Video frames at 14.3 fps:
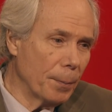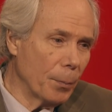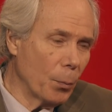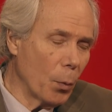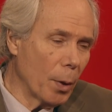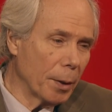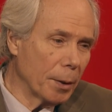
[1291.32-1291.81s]

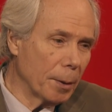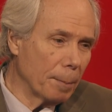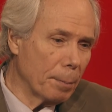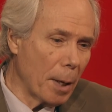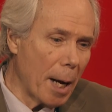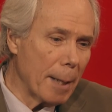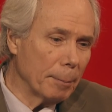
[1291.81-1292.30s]
one of the
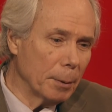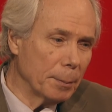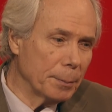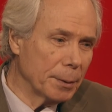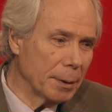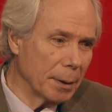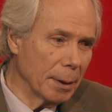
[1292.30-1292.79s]

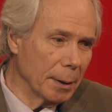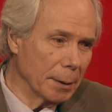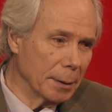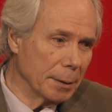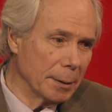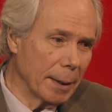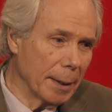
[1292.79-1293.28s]
problems
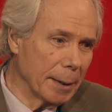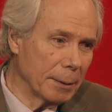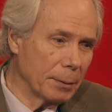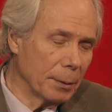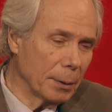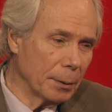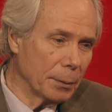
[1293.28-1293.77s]
is that,
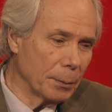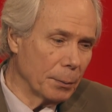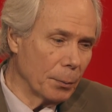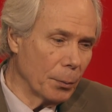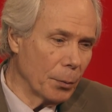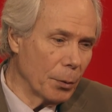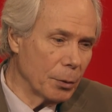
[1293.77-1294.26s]
you know,
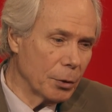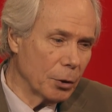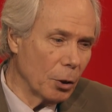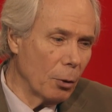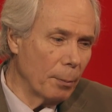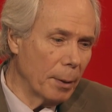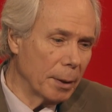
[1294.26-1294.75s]
there is
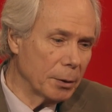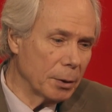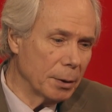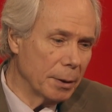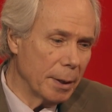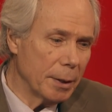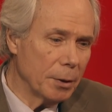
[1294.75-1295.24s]
so much
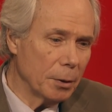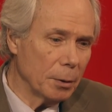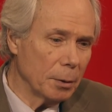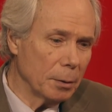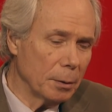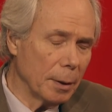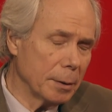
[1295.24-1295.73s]

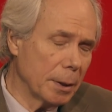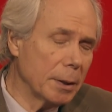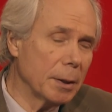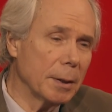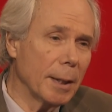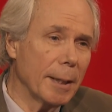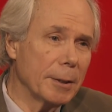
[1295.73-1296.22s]

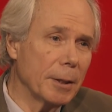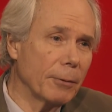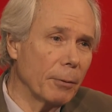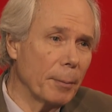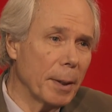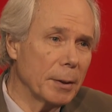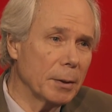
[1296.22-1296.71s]
digitized
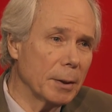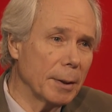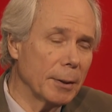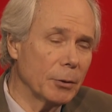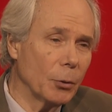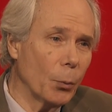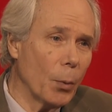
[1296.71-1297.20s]
information
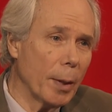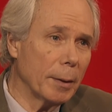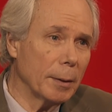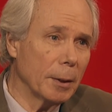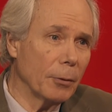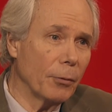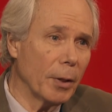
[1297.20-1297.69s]
that's so
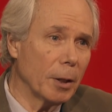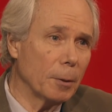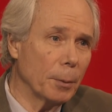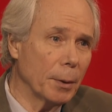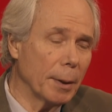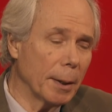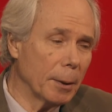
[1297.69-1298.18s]
readily
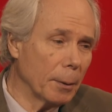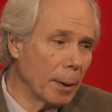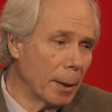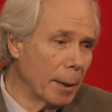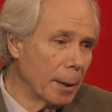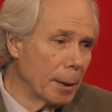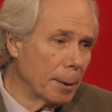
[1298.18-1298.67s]
available now.
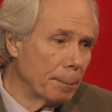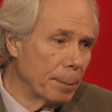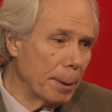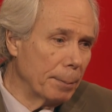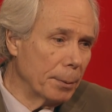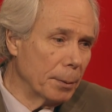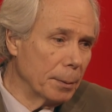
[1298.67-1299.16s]

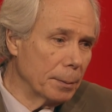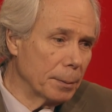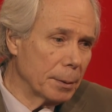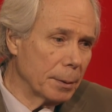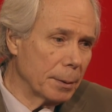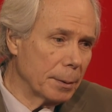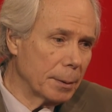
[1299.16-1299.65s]
People
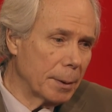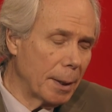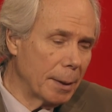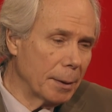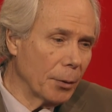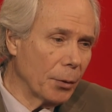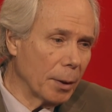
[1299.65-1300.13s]

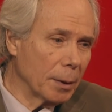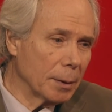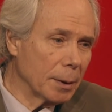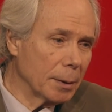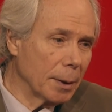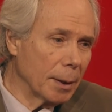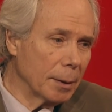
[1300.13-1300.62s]
tend to think
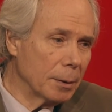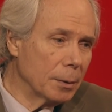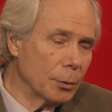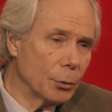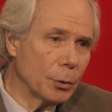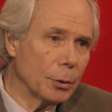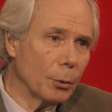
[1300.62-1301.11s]
that they can
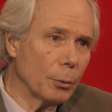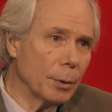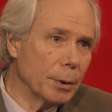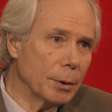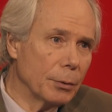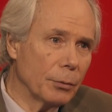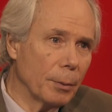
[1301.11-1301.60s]
do
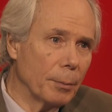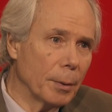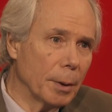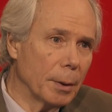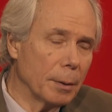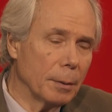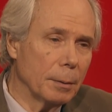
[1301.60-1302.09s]
stories from
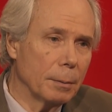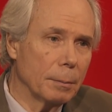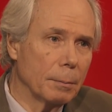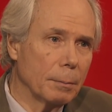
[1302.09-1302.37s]
their